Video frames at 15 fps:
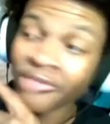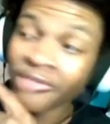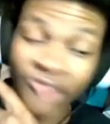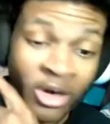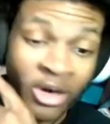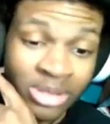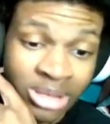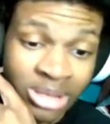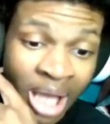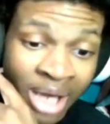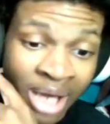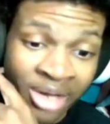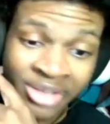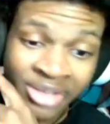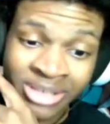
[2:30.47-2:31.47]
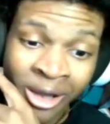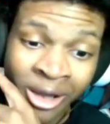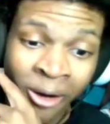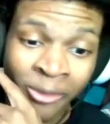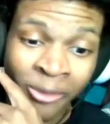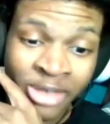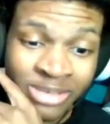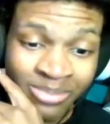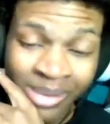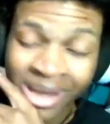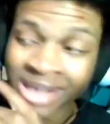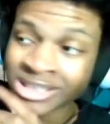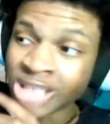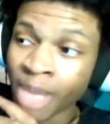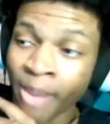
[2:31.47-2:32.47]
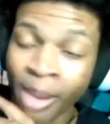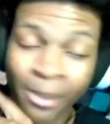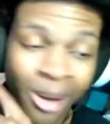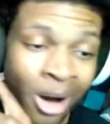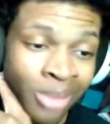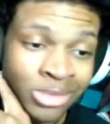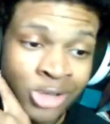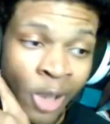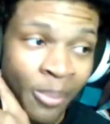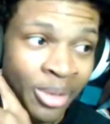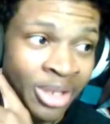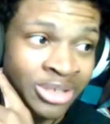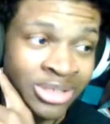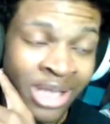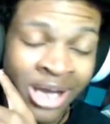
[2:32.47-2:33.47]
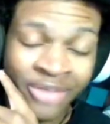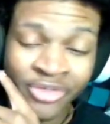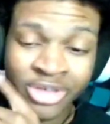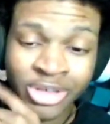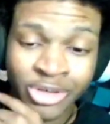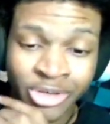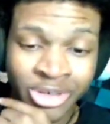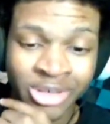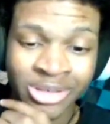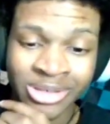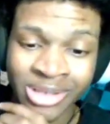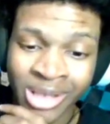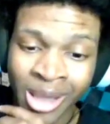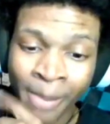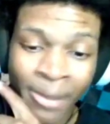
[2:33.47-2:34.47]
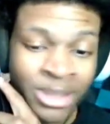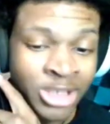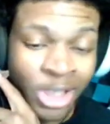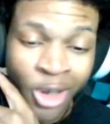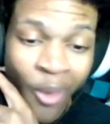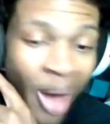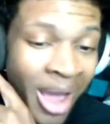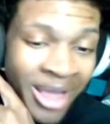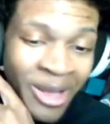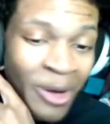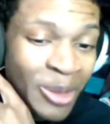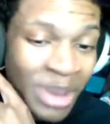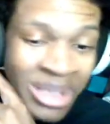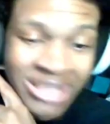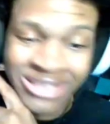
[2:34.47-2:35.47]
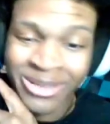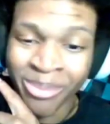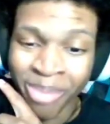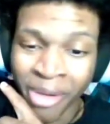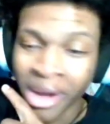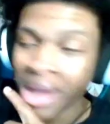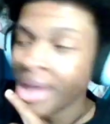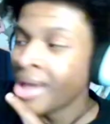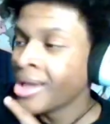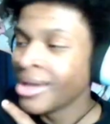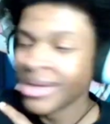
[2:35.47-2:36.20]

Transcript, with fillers: First line of the song, this man said, "My mom told me to stay out the streets, but you know I ain't gonna listen, bruh.